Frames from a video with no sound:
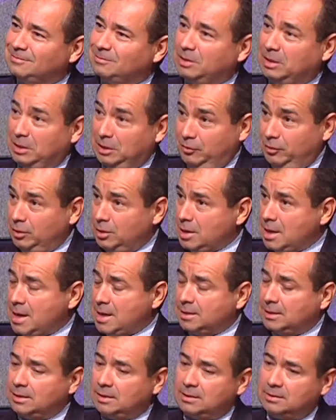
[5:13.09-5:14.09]
Believe it or
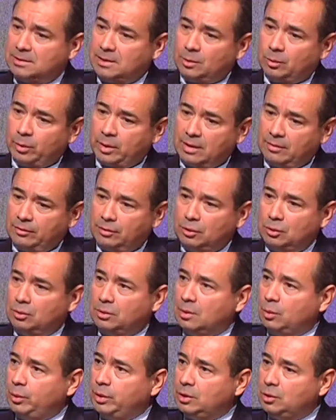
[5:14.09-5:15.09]
not, it is a revenue
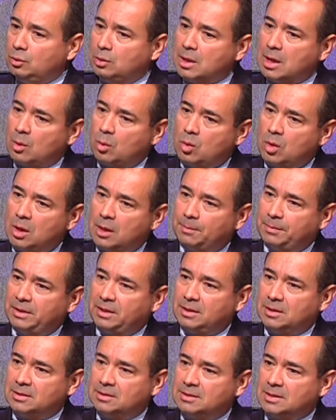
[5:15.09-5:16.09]
that we do not want
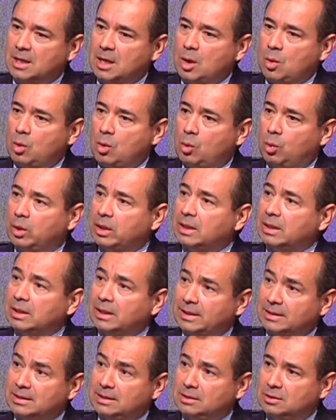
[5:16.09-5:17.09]
because when we're
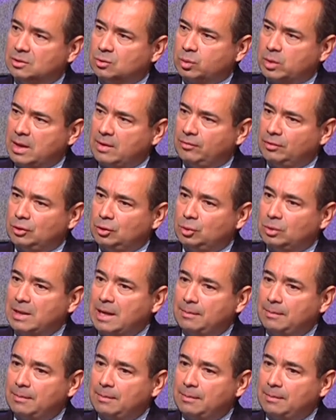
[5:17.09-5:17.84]
collecting this revenue,